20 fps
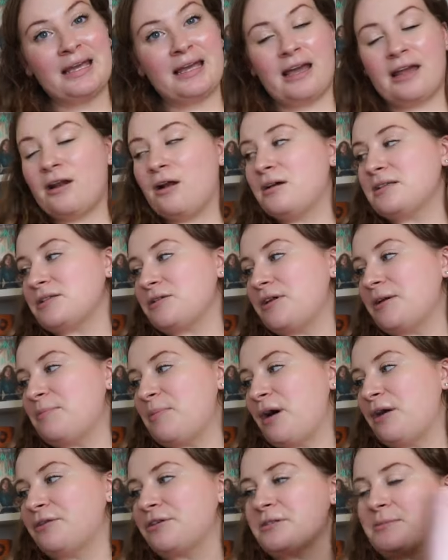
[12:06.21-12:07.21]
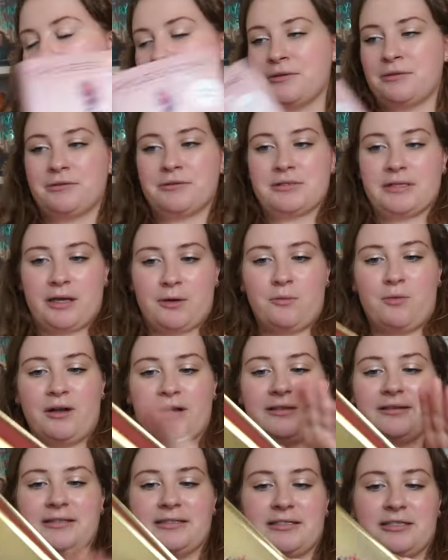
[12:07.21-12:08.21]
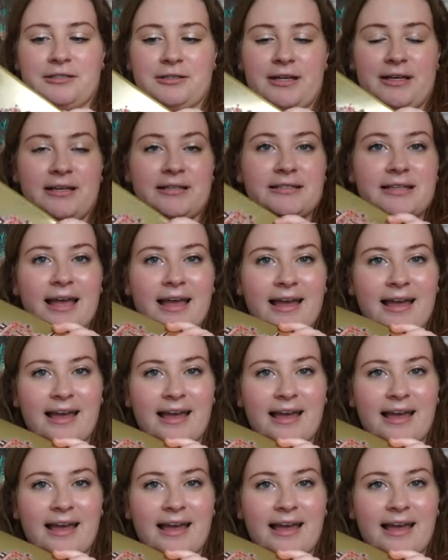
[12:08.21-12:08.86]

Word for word: It also like bothers me when there's like one in the series